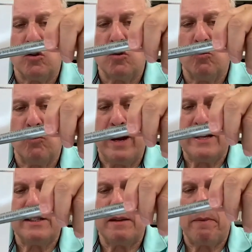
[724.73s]
you
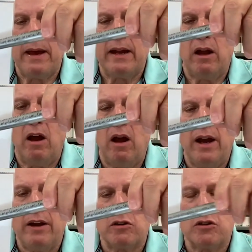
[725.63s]
raise the bat
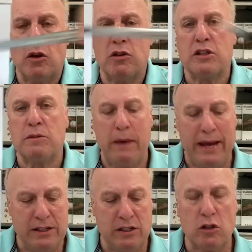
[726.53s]
higher so the
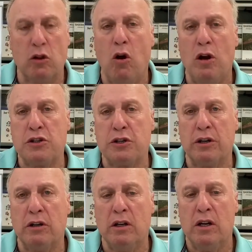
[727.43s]
space is
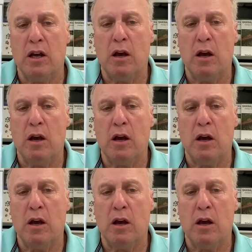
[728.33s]
larger,